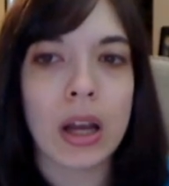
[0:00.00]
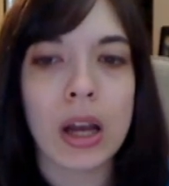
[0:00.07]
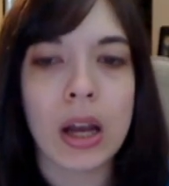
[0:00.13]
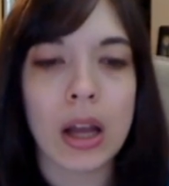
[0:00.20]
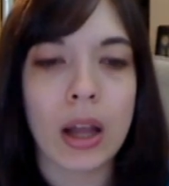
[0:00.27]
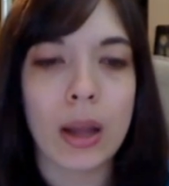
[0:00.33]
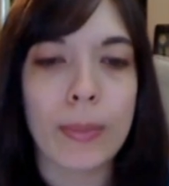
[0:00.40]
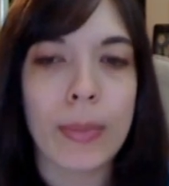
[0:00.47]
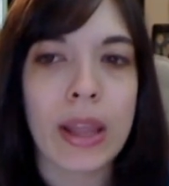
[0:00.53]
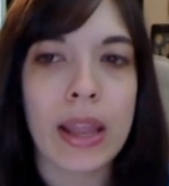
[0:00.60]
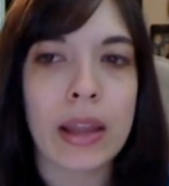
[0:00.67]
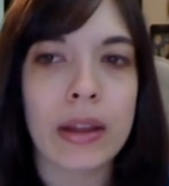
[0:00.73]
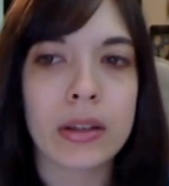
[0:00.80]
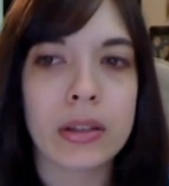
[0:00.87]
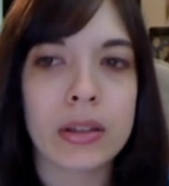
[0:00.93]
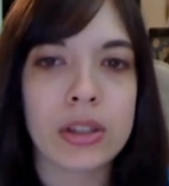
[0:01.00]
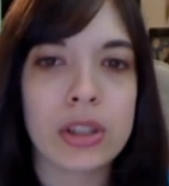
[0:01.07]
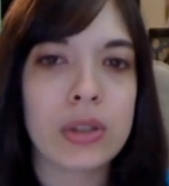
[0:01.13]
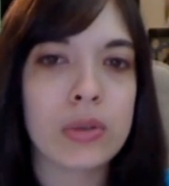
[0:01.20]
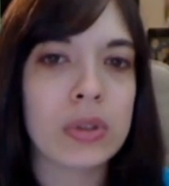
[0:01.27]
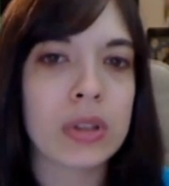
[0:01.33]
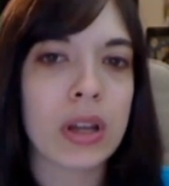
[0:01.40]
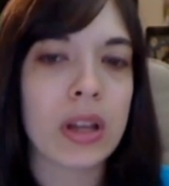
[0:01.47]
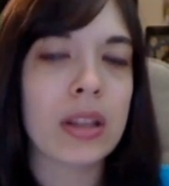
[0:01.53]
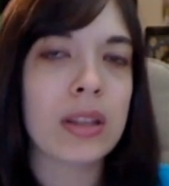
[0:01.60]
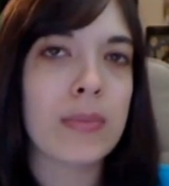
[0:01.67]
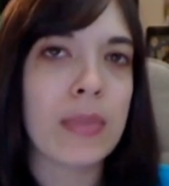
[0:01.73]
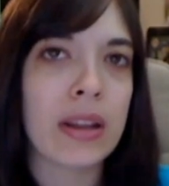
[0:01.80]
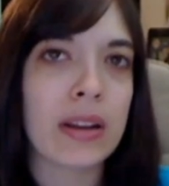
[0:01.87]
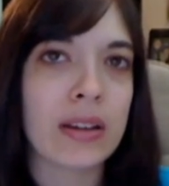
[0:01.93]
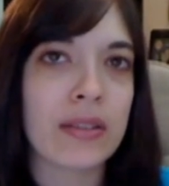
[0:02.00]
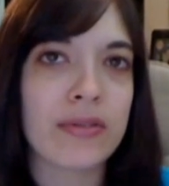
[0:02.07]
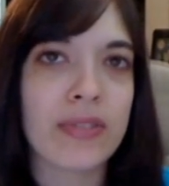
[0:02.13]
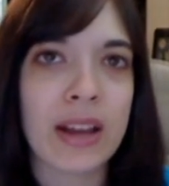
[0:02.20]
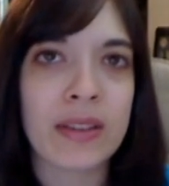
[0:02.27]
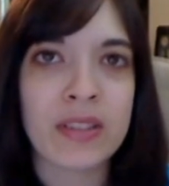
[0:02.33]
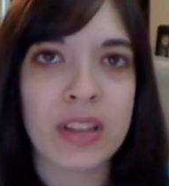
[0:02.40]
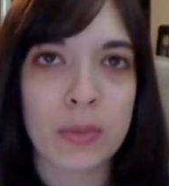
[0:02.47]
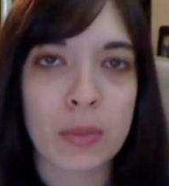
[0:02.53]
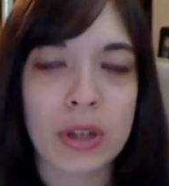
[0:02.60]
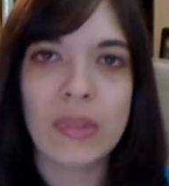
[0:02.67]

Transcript: um, and she was on the Mannequin five segment,